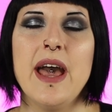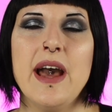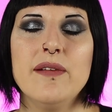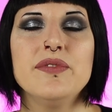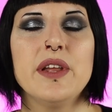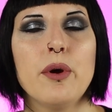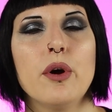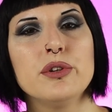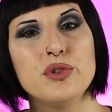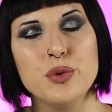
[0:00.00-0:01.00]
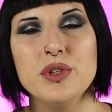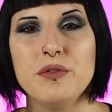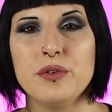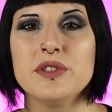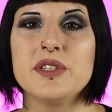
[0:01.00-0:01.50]
And there are two
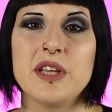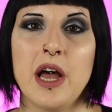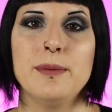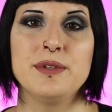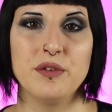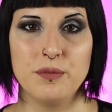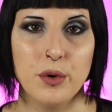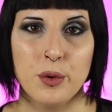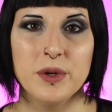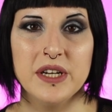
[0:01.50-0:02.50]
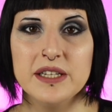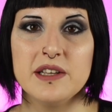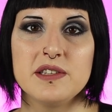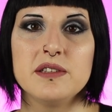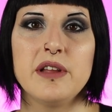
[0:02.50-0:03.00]
different types of book within this.